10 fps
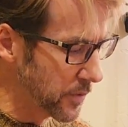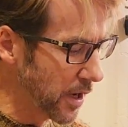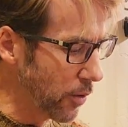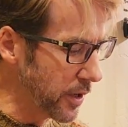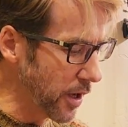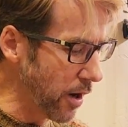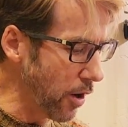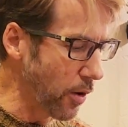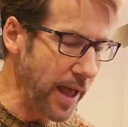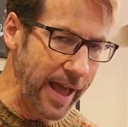Here we
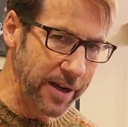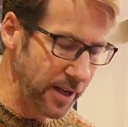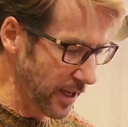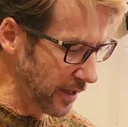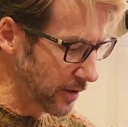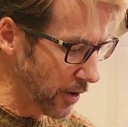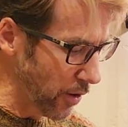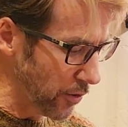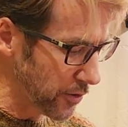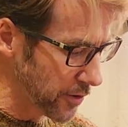go. Ending
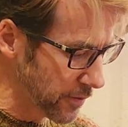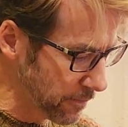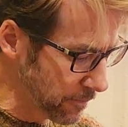goes.